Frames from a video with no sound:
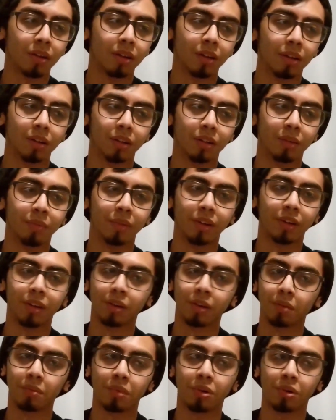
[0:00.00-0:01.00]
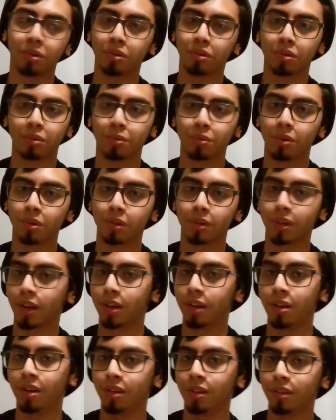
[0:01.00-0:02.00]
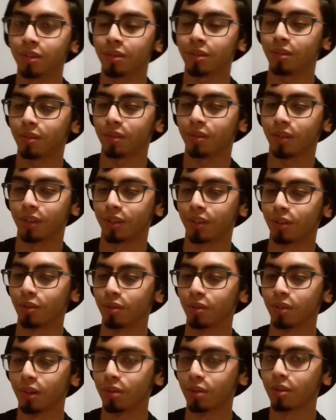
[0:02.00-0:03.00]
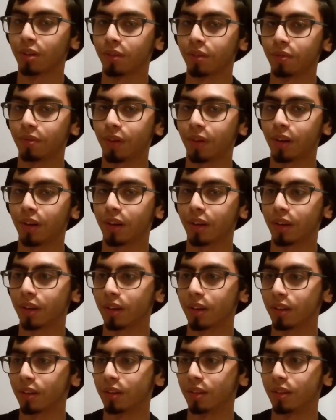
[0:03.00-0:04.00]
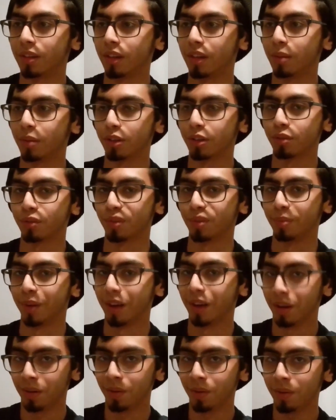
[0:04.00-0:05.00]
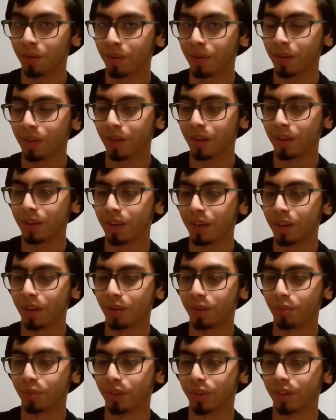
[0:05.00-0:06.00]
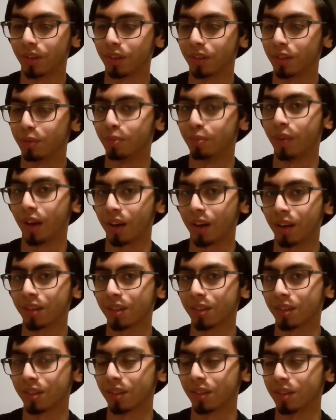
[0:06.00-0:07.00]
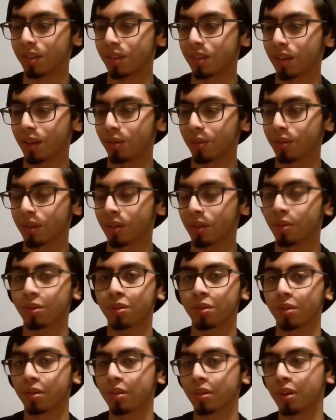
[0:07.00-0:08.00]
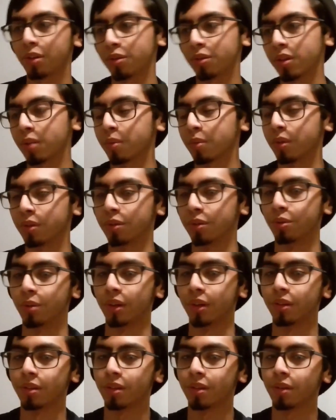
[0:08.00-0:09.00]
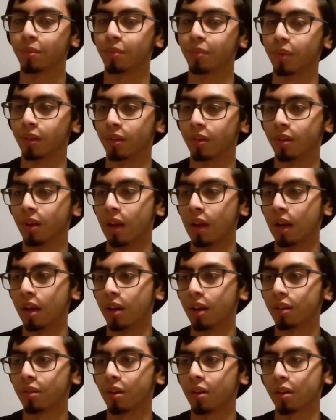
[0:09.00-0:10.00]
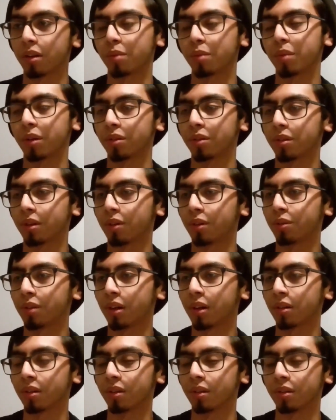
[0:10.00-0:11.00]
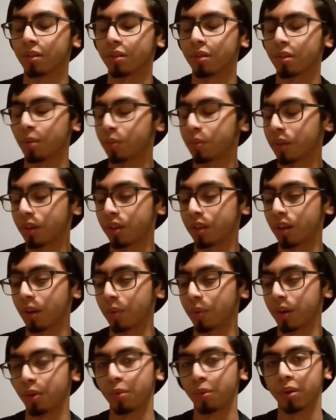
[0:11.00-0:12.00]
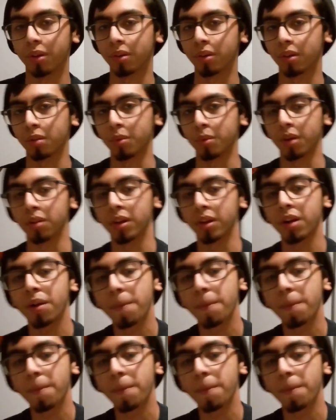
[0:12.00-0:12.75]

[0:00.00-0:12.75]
immediate balls to the walls chaos. Like, you're literally fighting demons from hell, which is as badass as it sounds, and also the soundtrack punctuates it, but talking about soundtrack is something that I'm going to want to talk about later.